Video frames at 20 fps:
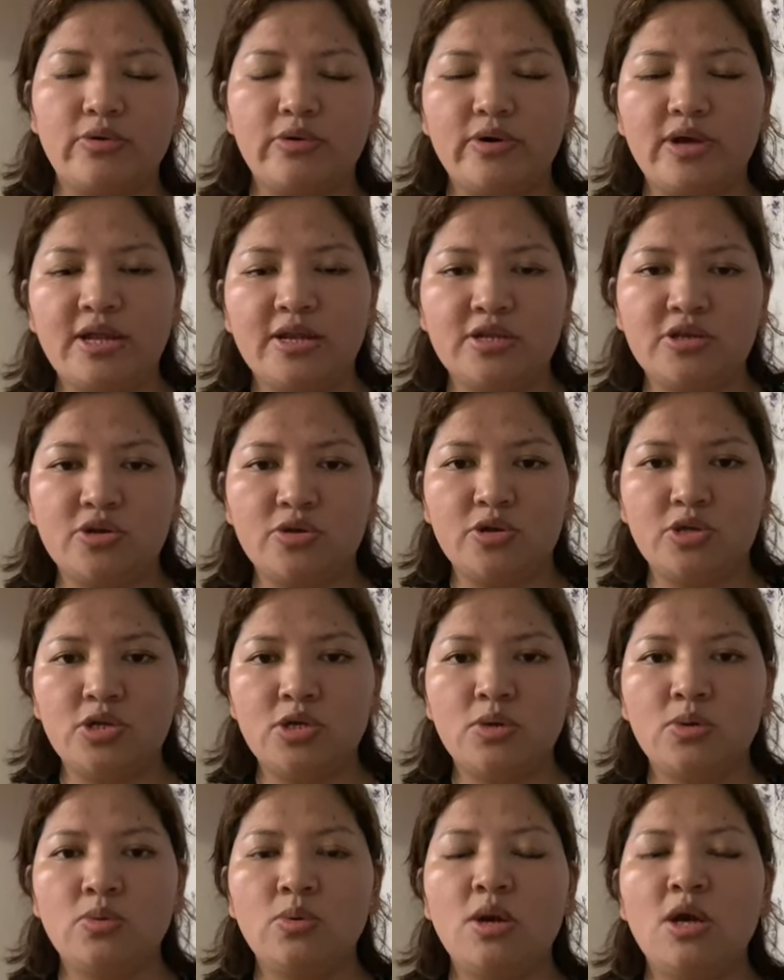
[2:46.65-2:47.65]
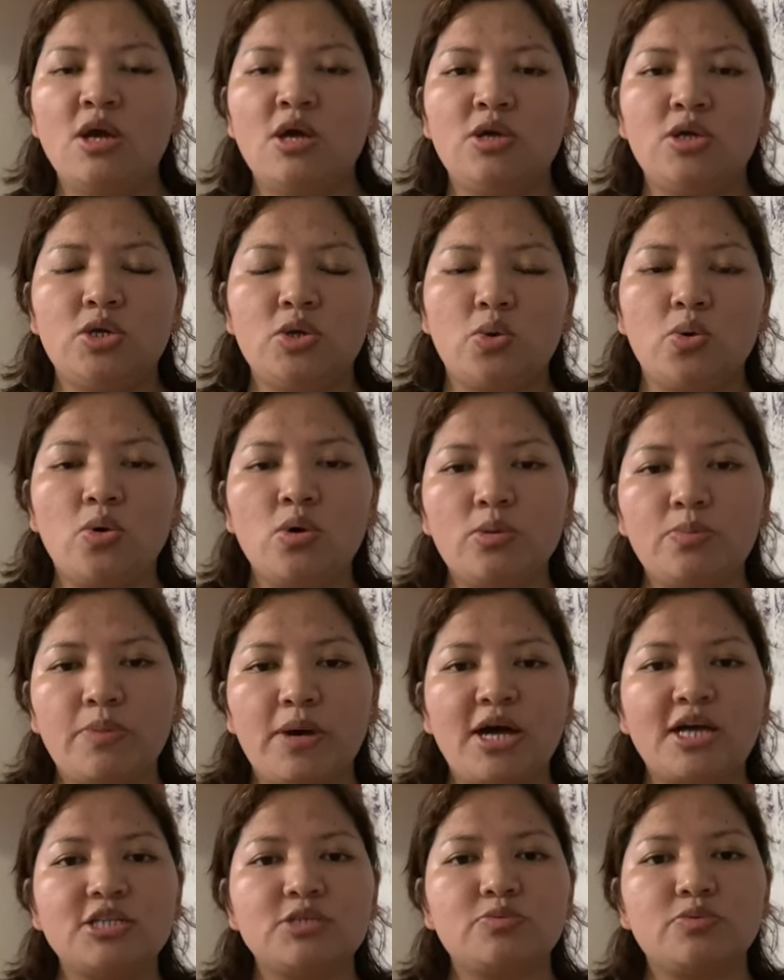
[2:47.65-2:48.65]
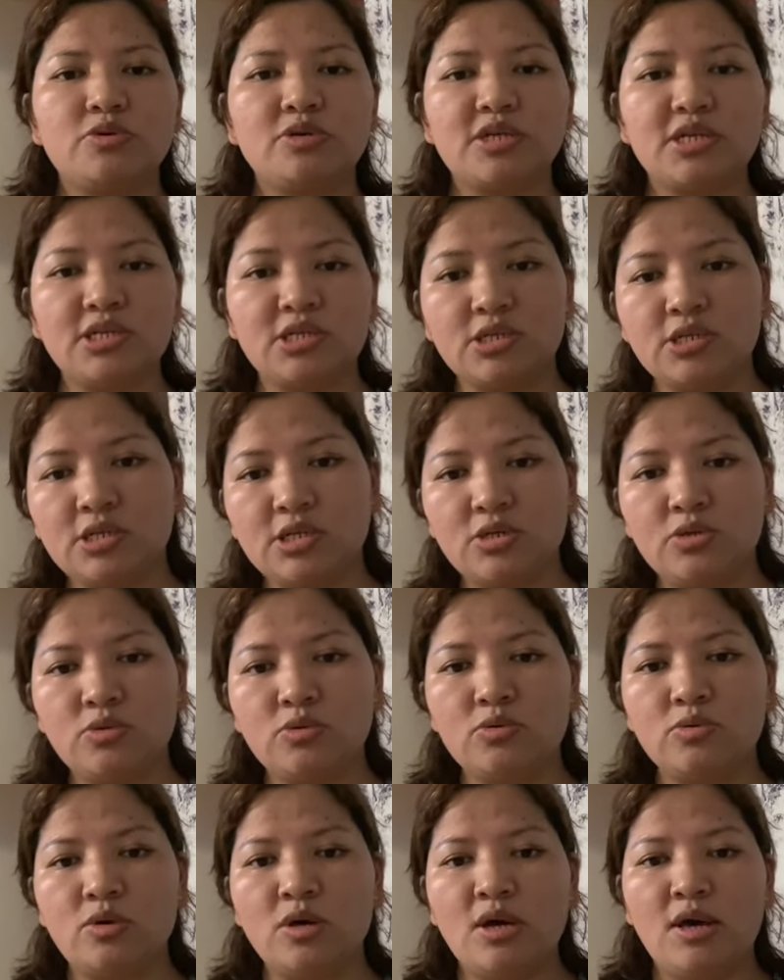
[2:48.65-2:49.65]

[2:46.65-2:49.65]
and your old passport and your new,